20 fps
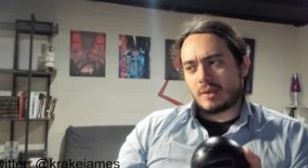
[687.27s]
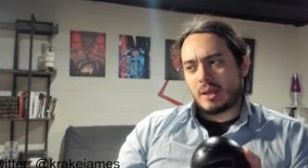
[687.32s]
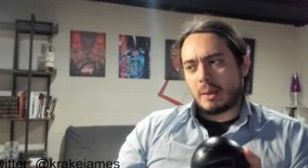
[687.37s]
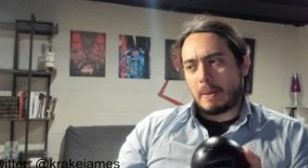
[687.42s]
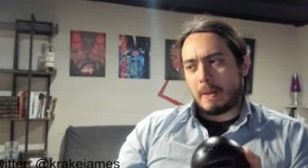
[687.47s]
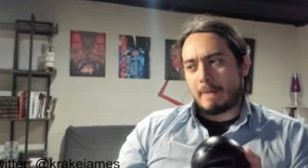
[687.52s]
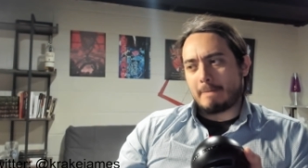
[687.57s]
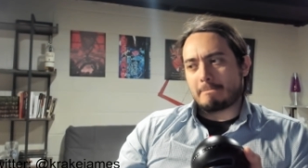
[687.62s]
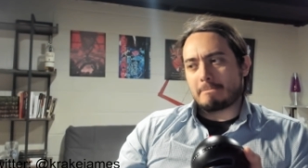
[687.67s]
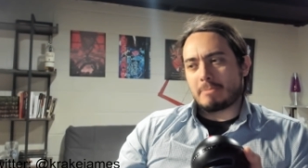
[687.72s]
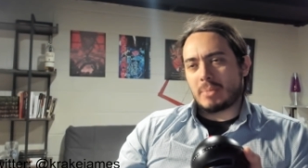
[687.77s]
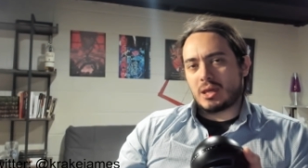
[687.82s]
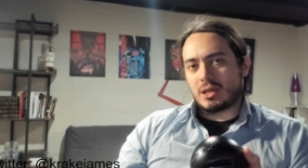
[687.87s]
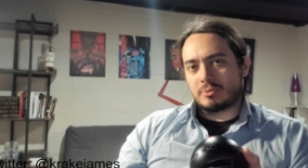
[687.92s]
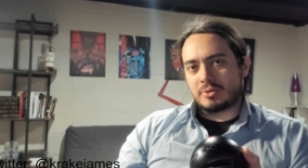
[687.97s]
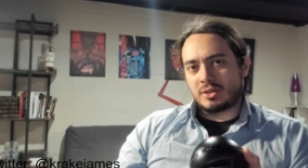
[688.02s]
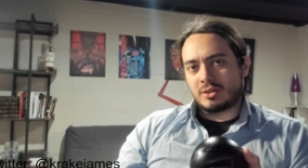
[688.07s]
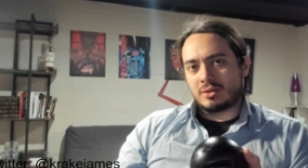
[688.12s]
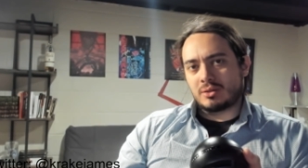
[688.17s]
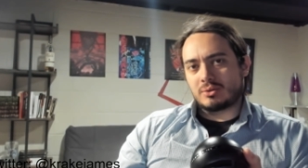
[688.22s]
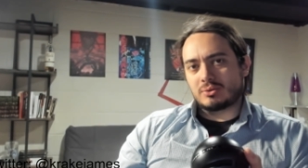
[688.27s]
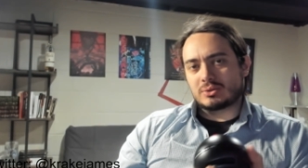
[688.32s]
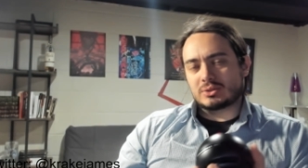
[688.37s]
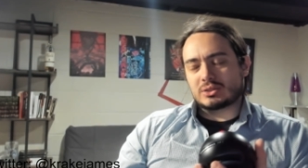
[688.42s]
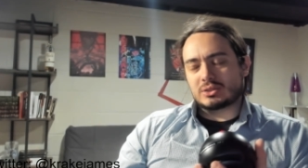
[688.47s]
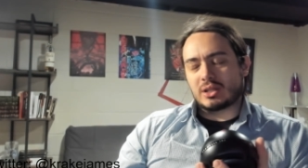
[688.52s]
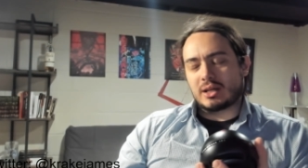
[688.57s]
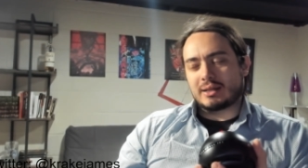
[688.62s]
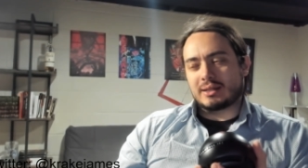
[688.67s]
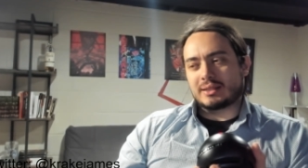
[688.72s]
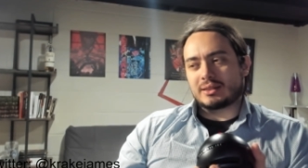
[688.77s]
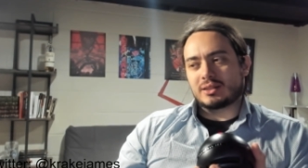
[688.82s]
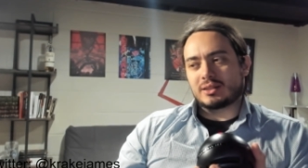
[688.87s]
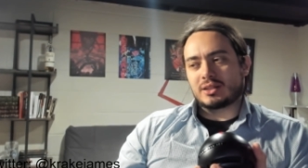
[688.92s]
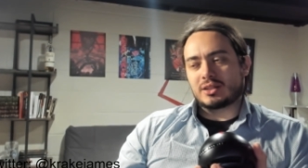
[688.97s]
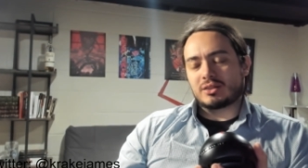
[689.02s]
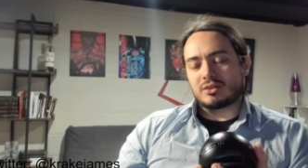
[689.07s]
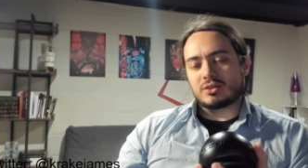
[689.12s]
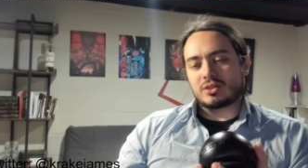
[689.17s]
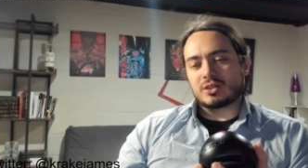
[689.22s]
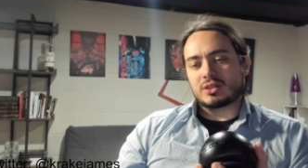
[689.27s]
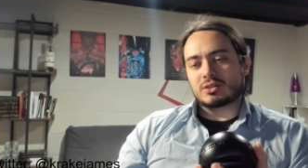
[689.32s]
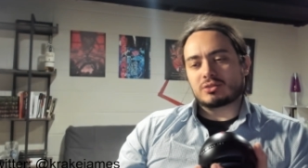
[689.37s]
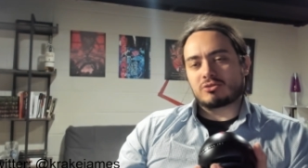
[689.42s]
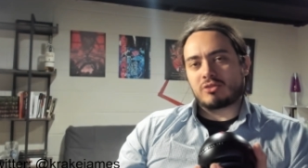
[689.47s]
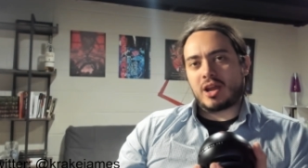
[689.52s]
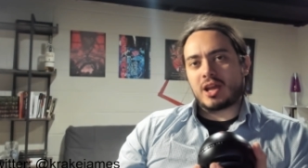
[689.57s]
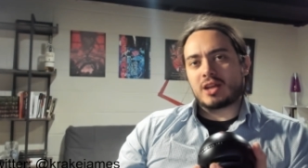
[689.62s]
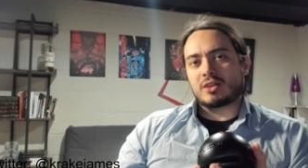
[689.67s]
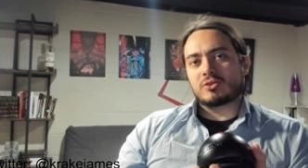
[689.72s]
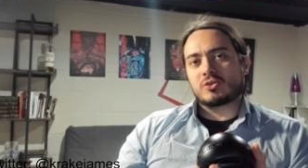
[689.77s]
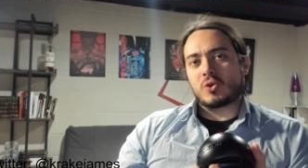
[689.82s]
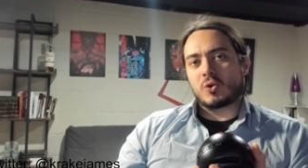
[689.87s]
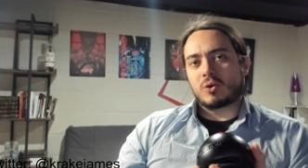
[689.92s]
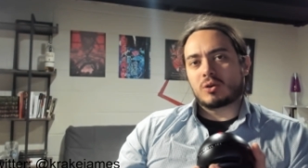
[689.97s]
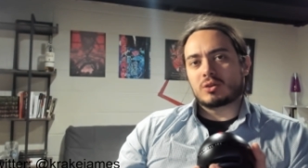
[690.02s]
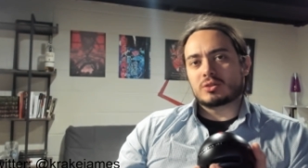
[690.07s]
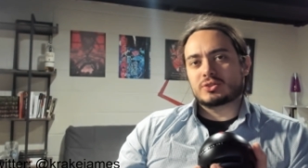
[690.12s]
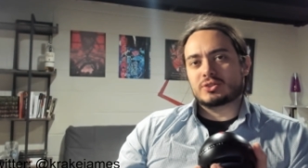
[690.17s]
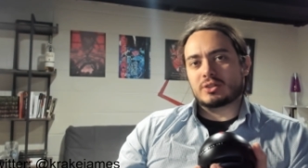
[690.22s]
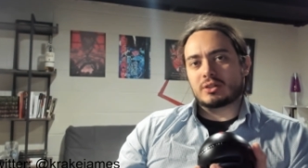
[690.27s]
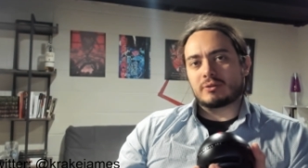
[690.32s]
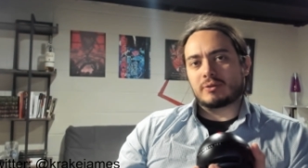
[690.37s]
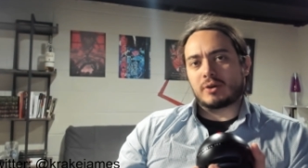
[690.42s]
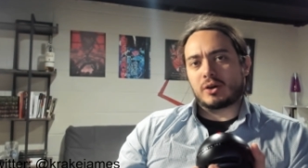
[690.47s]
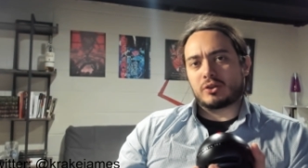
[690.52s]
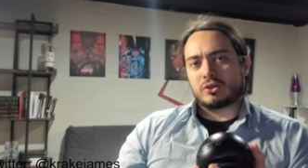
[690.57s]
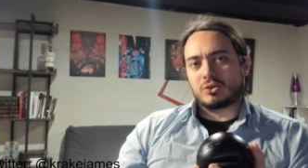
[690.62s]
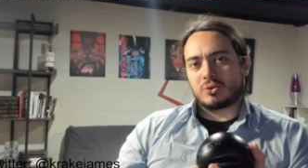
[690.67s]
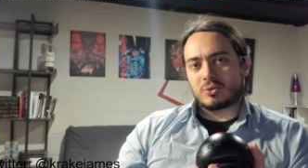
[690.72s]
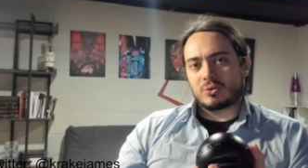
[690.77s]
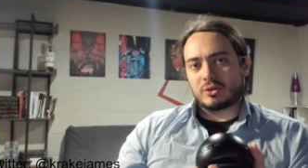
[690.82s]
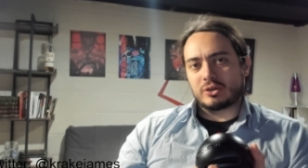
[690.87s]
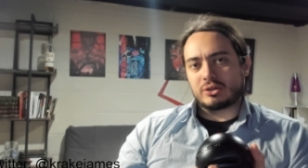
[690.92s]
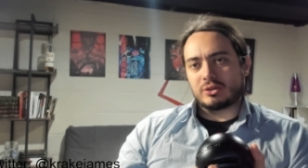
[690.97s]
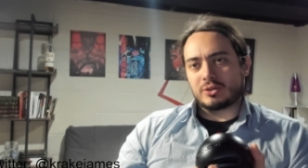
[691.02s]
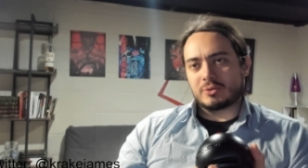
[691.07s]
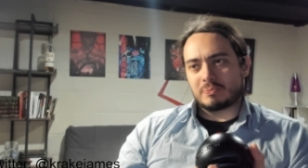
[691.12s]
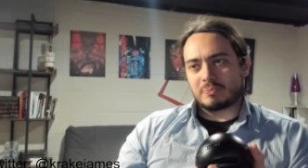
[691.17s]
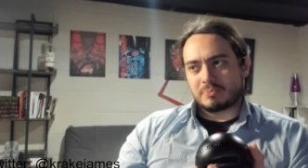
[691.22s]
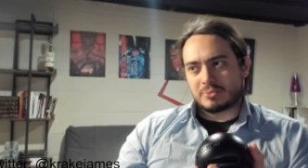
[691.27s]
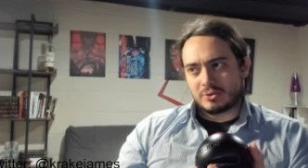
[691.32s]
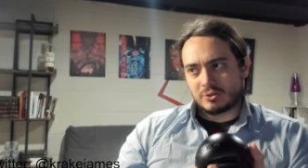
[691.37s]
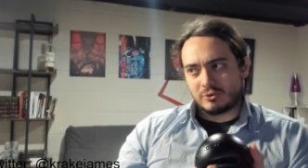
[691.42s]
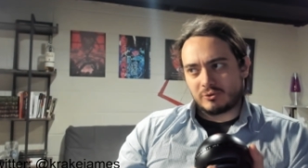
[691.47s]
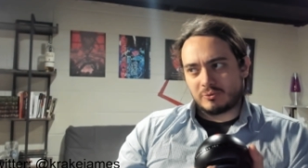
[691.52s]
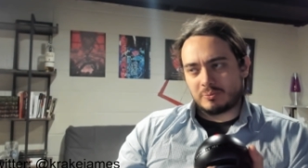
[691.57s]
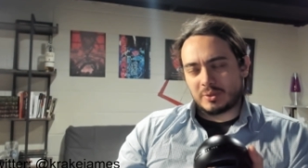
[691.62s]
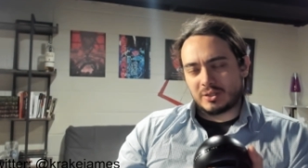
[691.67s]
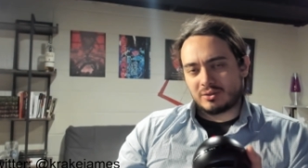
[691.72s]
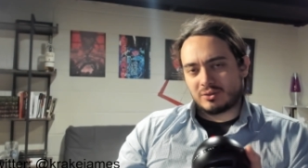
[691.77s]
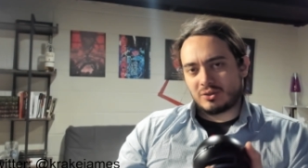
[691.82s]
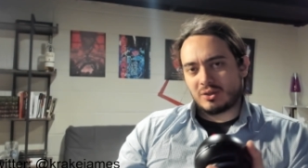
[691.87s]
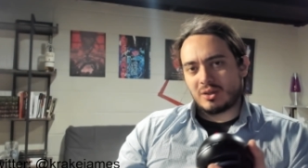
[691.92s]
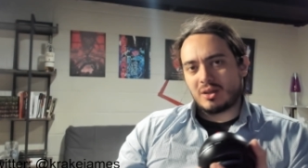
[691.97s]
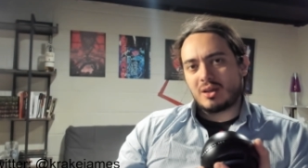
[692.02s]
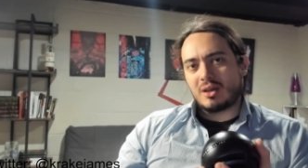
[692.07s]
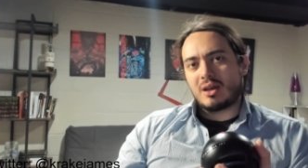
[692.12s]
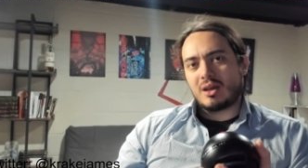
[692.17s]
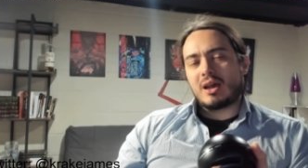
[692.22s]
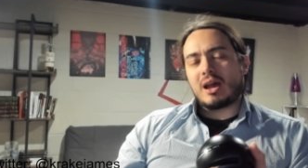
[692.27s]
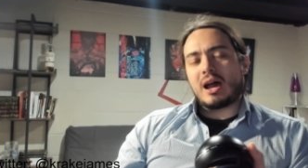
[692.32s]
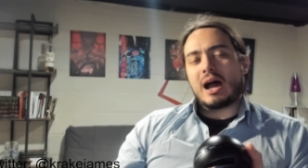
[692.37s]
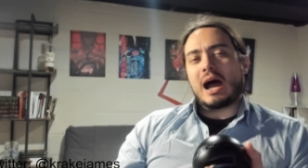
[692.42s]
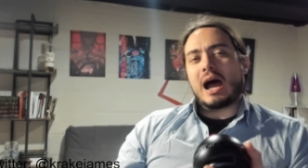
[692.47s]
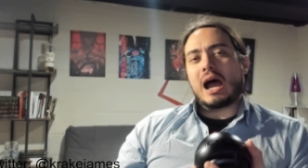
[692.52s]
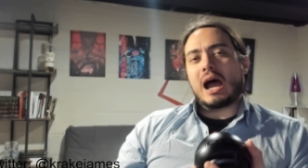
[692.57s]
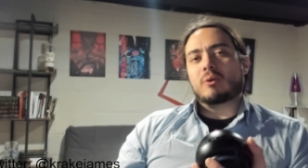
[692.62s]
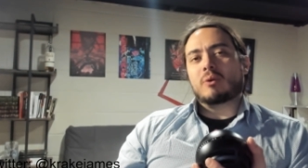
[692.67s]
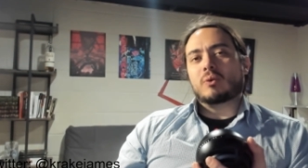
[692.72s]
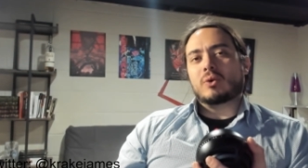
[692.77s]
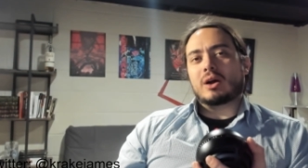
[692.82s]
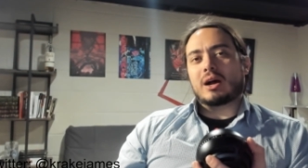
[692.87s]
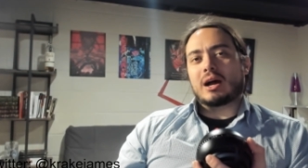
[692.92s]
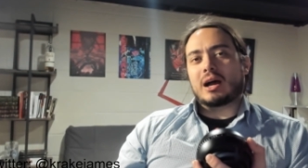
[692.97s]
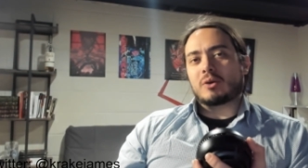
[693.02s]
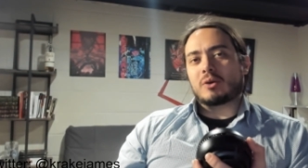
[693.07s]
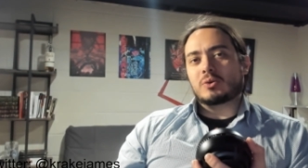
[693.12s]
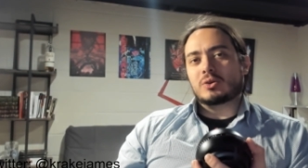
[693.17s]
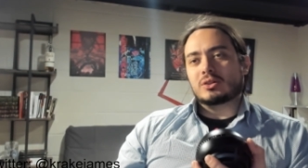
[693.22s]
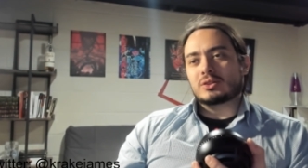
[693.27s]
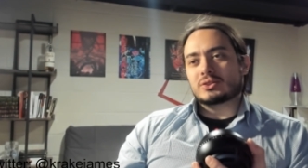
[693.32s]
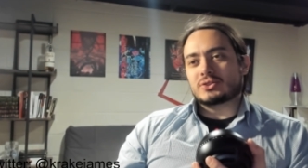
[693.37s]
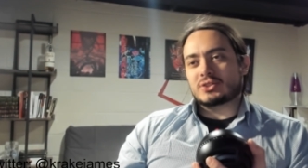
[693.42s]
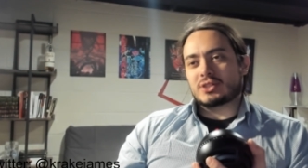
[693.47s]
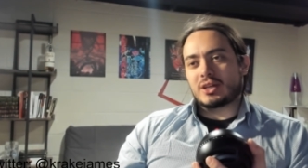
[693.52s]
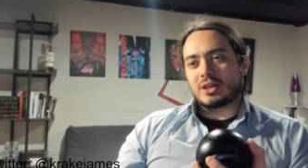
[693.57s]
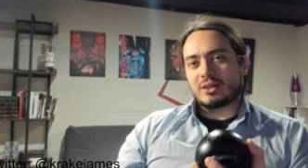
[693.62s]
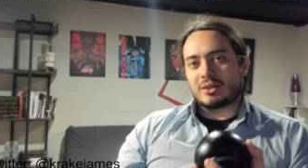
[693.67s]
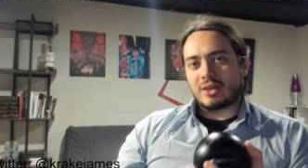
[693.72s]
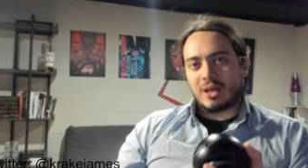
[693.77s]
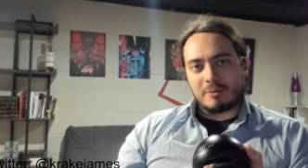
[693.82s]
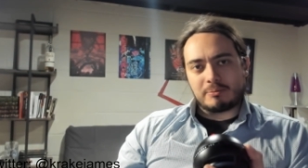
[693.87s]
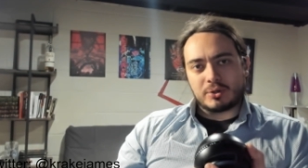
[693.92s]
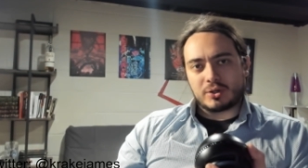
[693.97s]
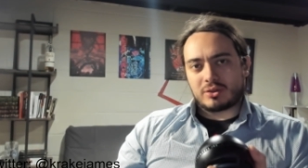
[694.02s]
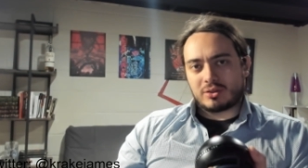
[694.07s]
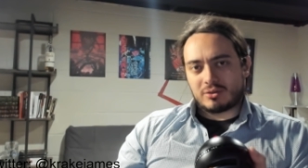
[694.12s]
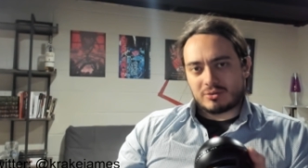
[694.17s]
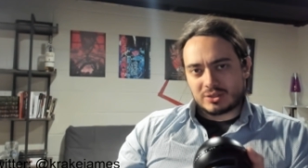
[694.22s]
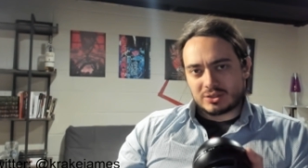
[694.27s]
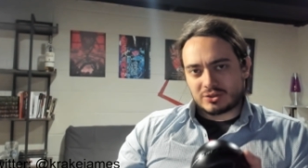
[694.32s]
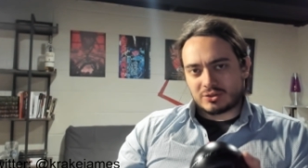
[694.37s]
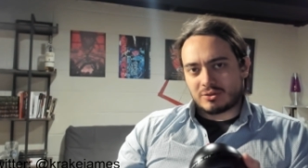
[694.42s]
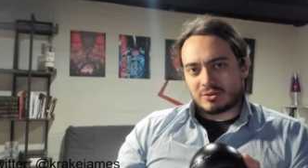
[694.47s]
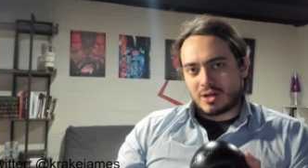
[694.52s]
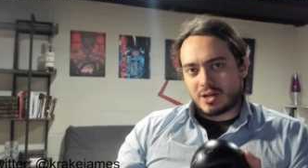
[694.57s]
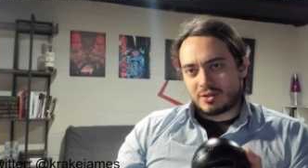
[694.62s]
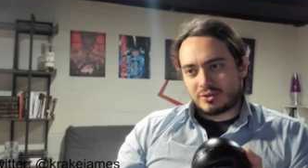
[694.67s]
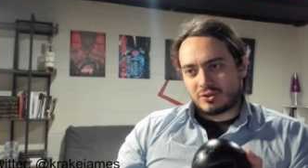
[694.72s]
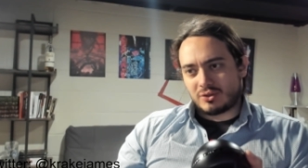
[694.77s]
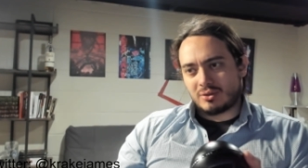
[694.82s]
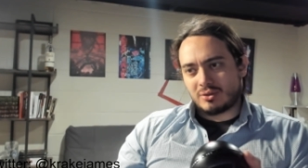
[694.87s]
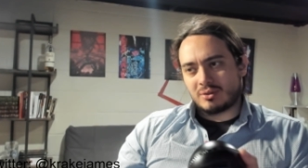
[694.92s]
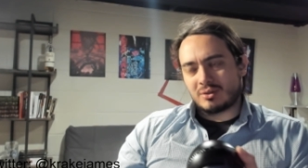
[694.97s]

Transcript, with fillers: and maybe on the grand course of authorial improvement, I will say, yeah, book 3 is great.